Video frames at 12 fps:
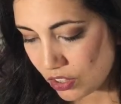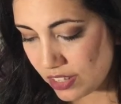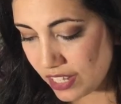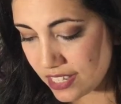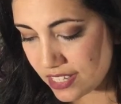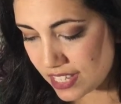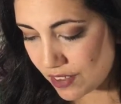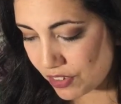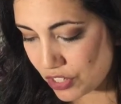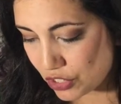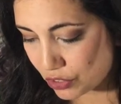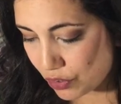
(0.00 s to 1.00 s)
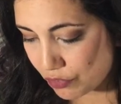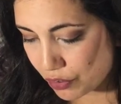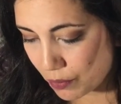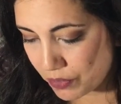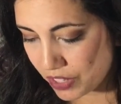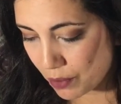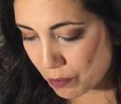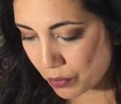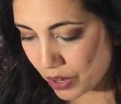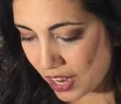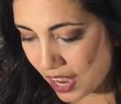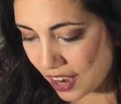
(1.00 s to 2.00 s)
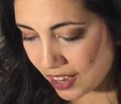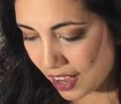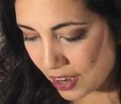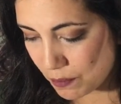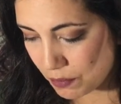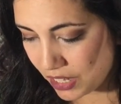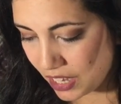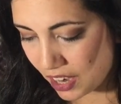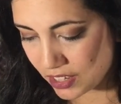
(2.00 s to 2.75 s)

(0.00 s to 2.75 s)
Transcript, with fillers: These seven children from the Umbrella Academy,